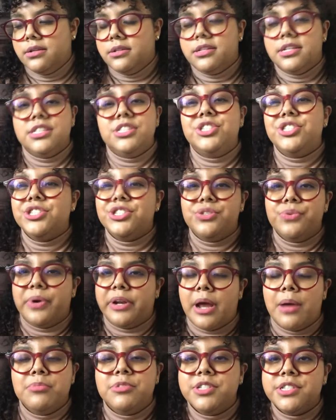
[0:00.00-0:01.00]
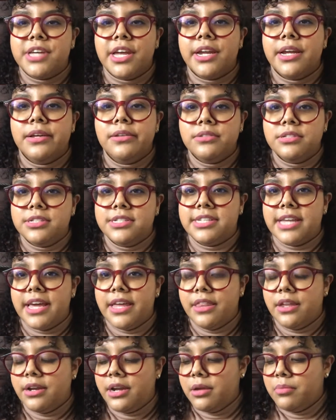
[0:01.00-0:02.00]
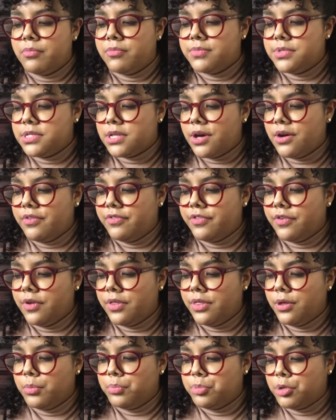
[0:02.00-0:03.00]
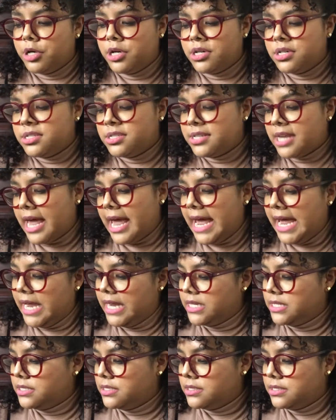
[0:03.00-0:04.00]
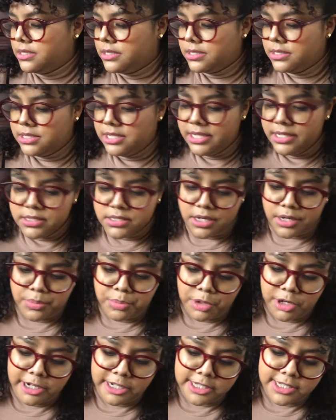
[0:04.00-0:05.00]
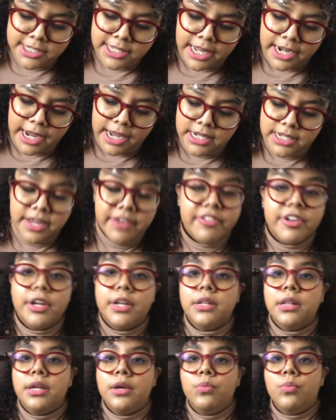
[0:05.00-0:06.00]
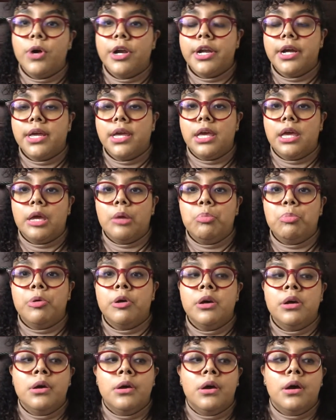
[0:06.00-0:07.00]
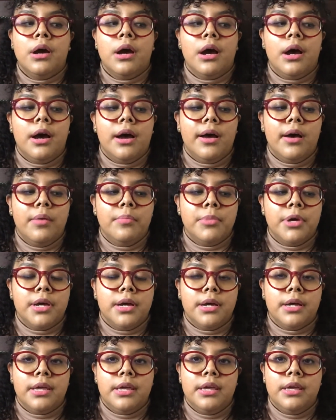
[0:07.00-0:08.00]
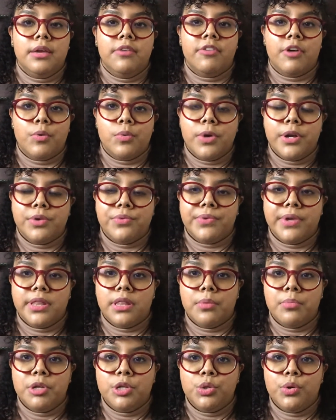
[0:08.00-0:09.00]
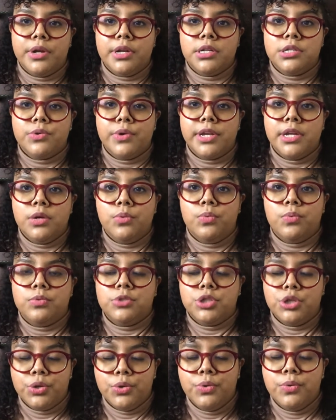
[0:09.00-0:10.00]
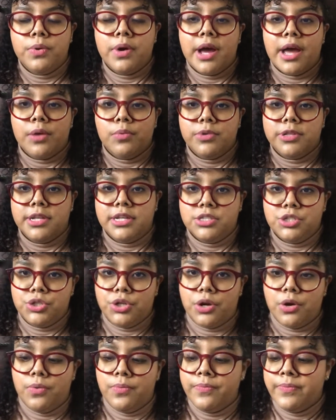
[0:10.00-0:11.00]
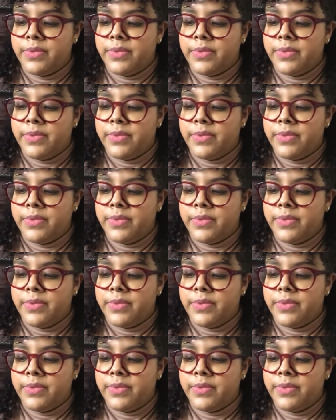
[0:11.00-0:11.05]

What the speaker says: Let's just do it. I'm just gonna say the names of the books, and these are books that I definitely want to keep. If I want to read them in 2022, I will let you know.